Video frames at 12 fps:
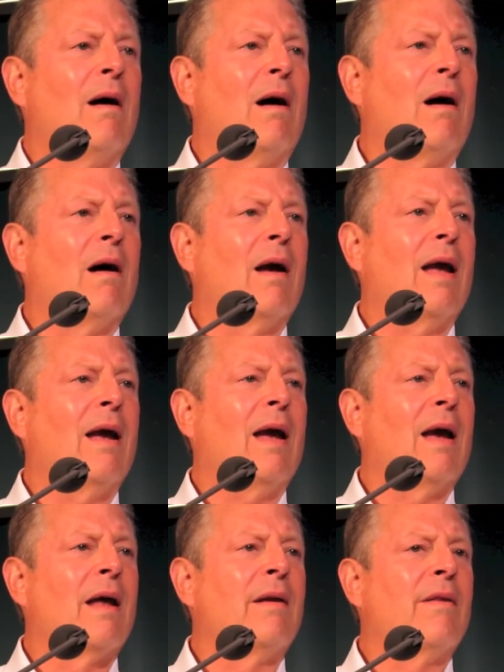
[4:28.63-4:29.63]
Uh,
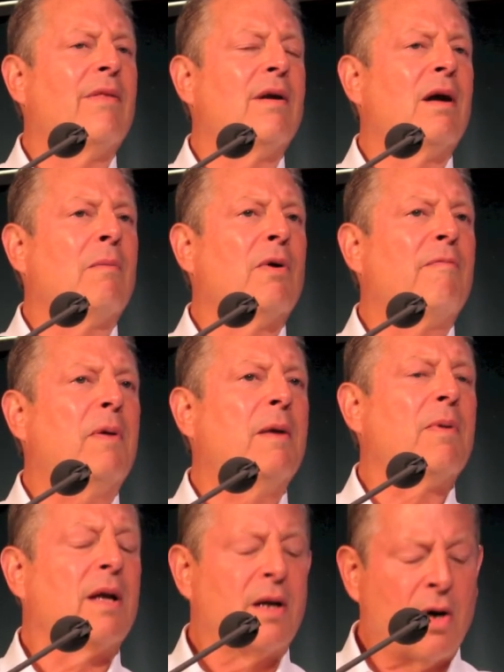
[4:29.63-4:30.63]
and the number of
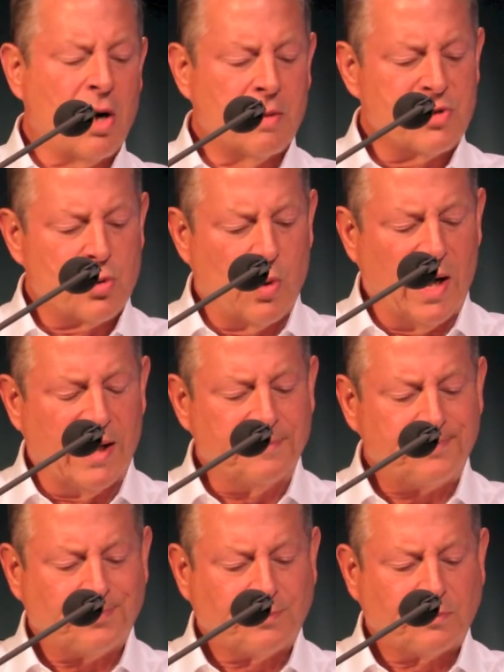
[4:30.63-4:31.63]
people in harm's way